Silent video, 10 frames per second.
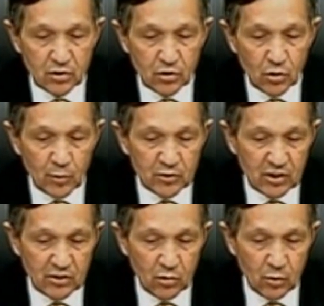
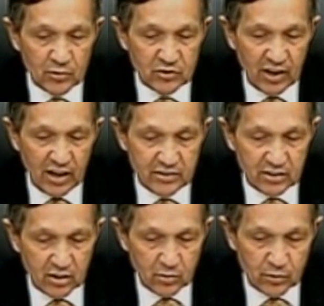
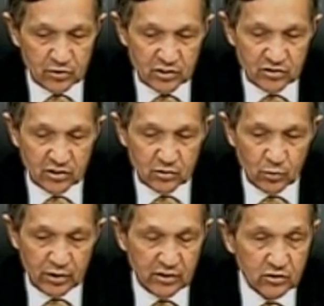herbicide-resistant uh,
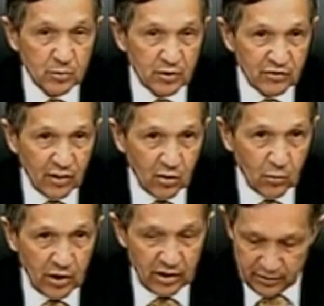weeds be far
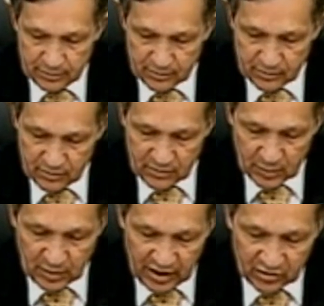away? I'm
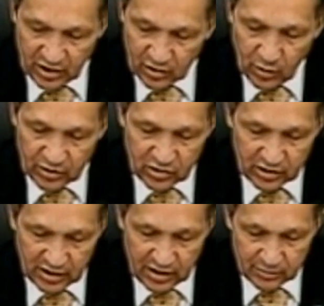going to ask that question
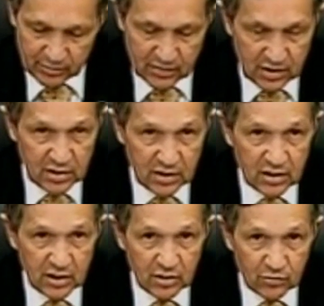again.
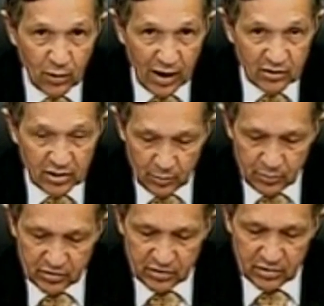If
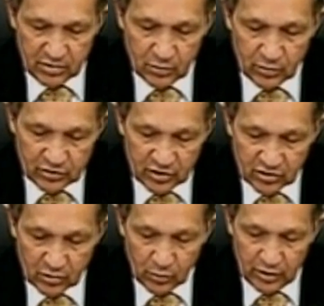
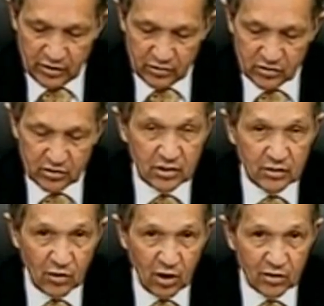Roundup-resistant weeds
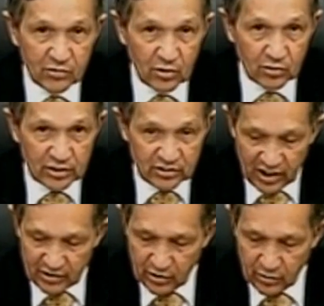evolved in only
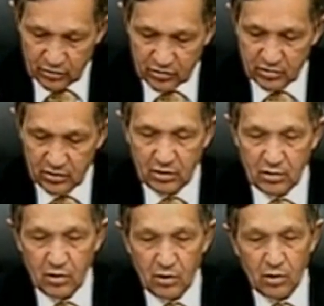10 years,
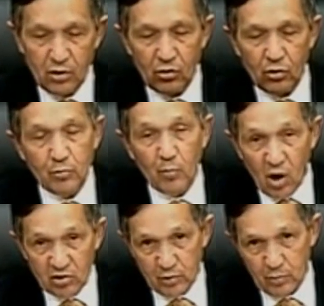could
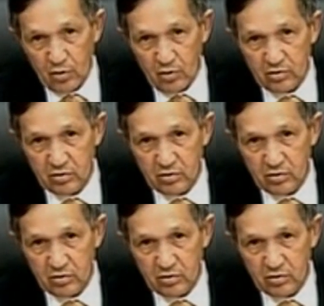multiple